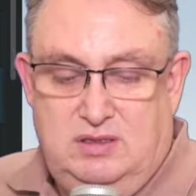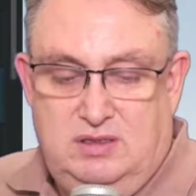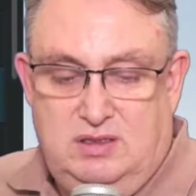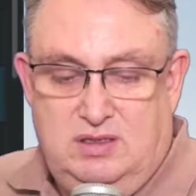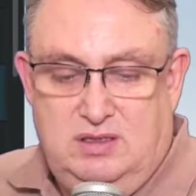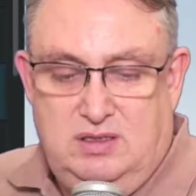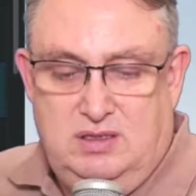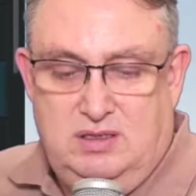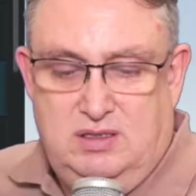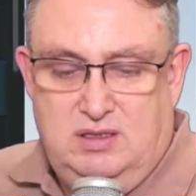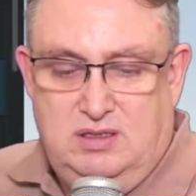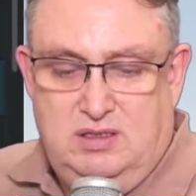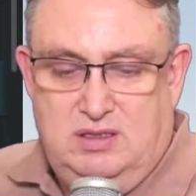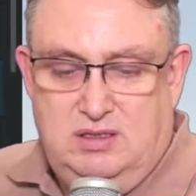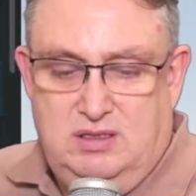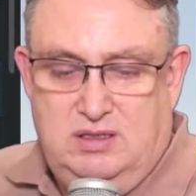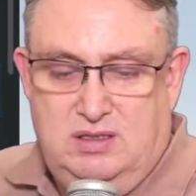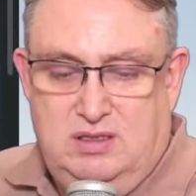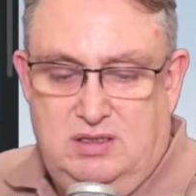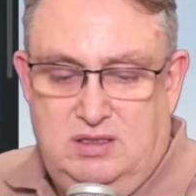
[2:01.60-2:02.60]

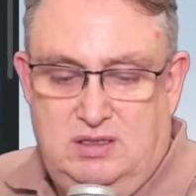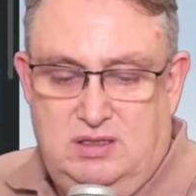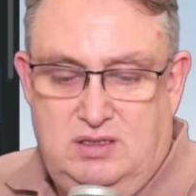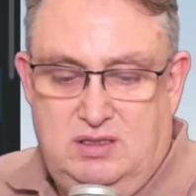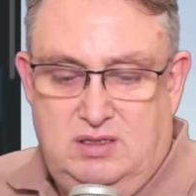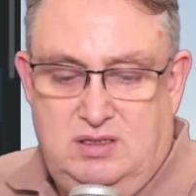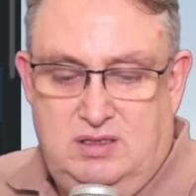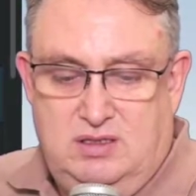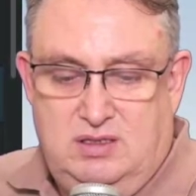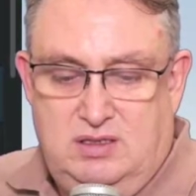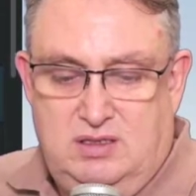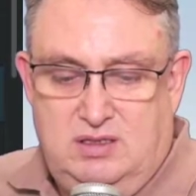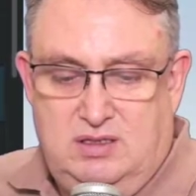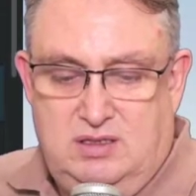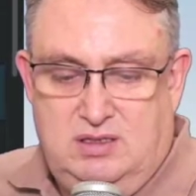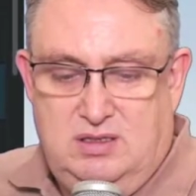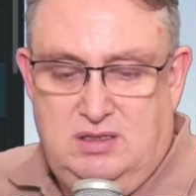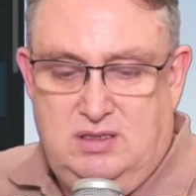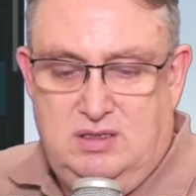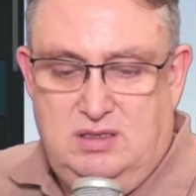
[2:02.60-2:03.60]

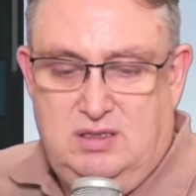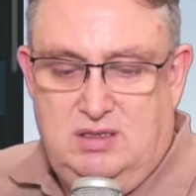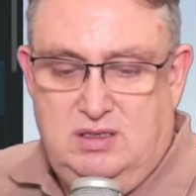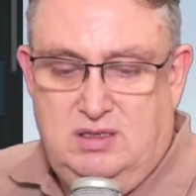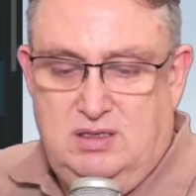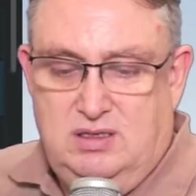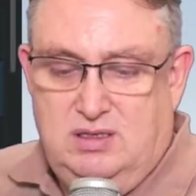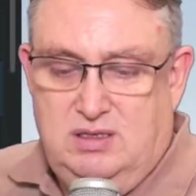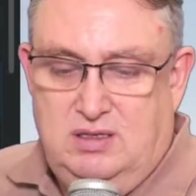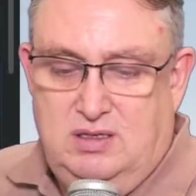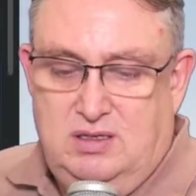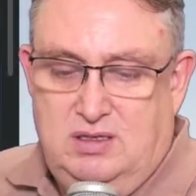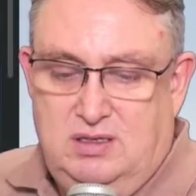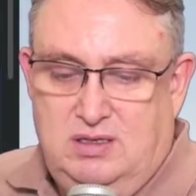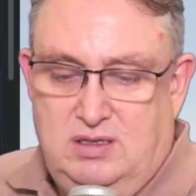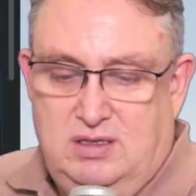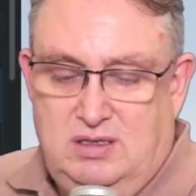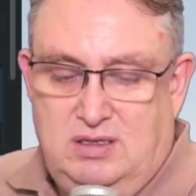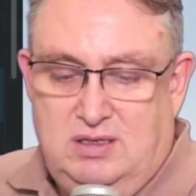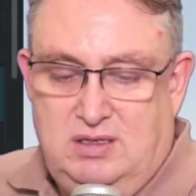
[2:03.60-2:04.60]

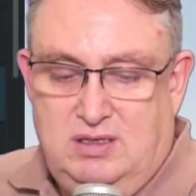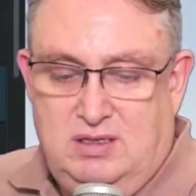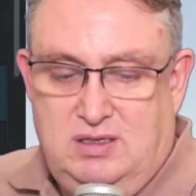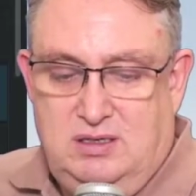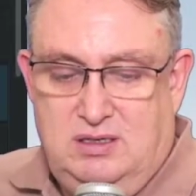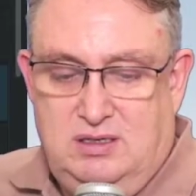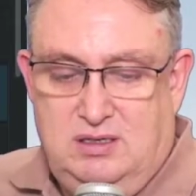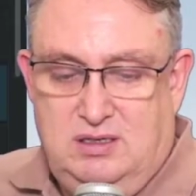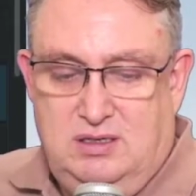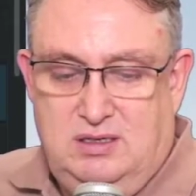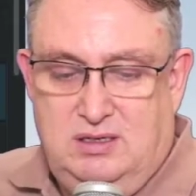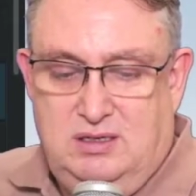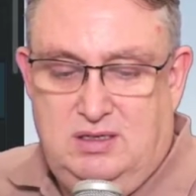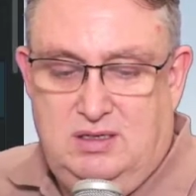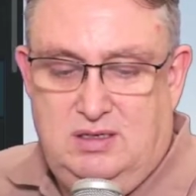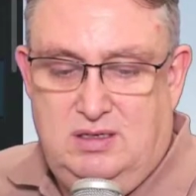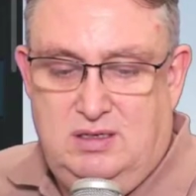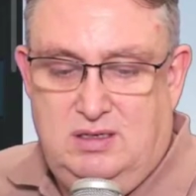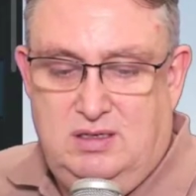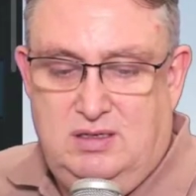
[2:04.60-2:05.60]

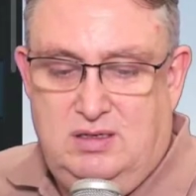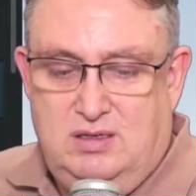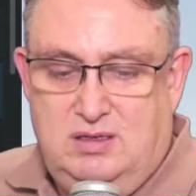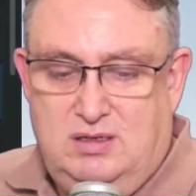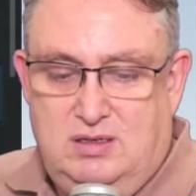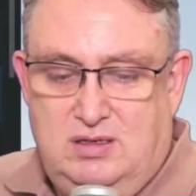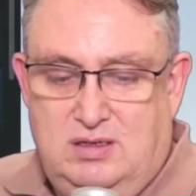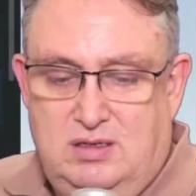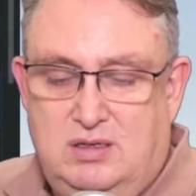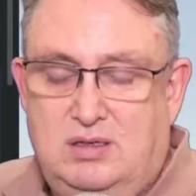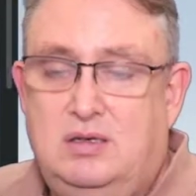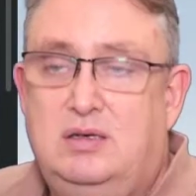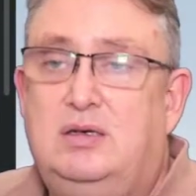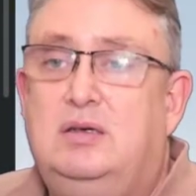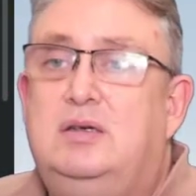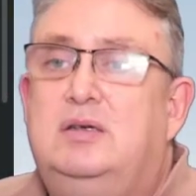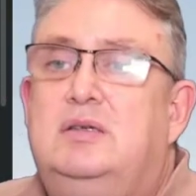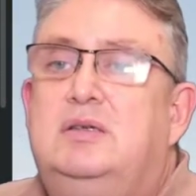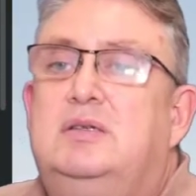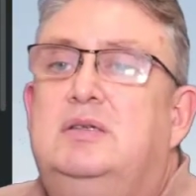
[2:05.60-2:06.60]

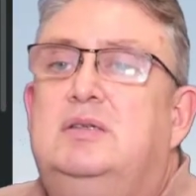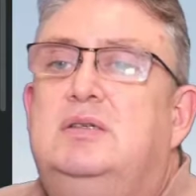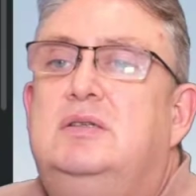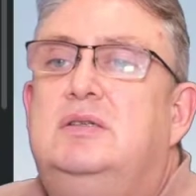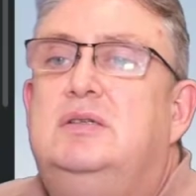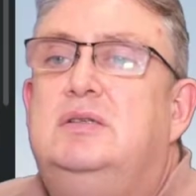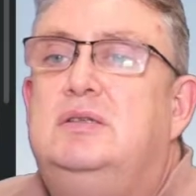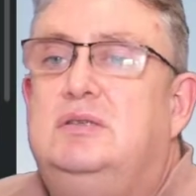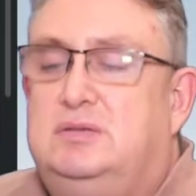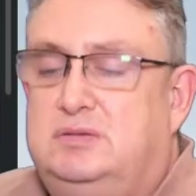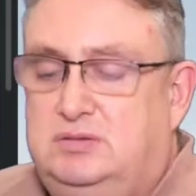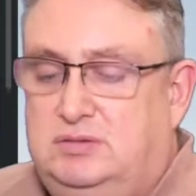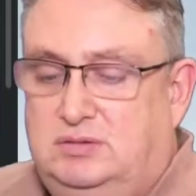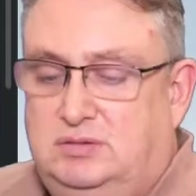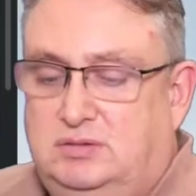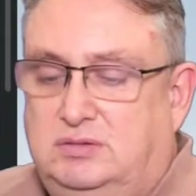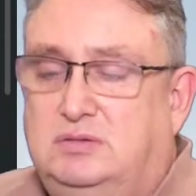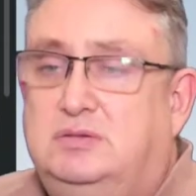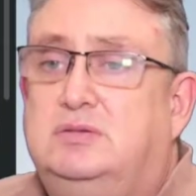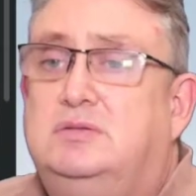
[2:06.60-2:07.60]

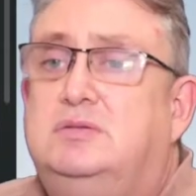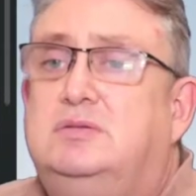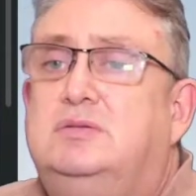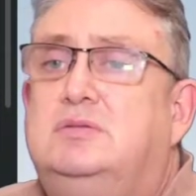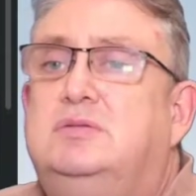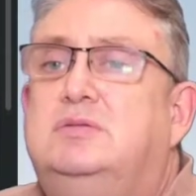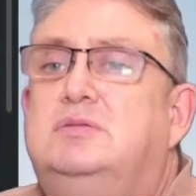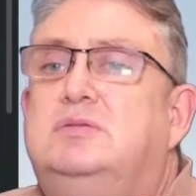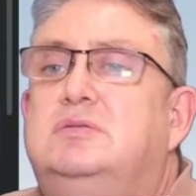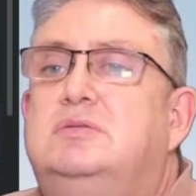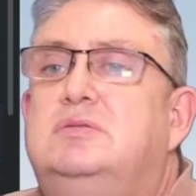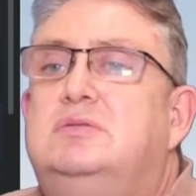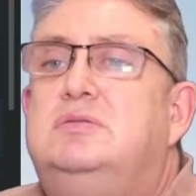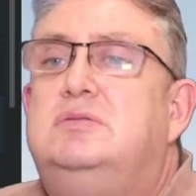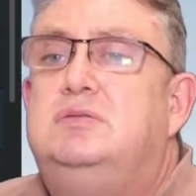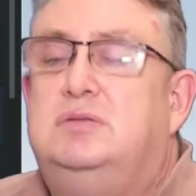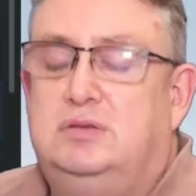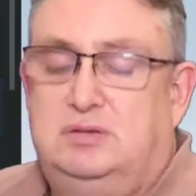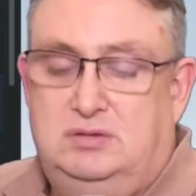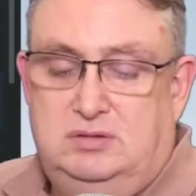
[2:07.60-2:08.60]

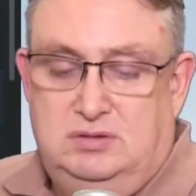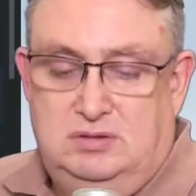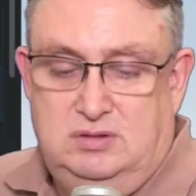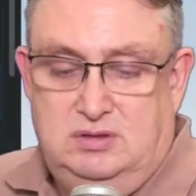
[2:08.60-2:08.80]
(no one is talking)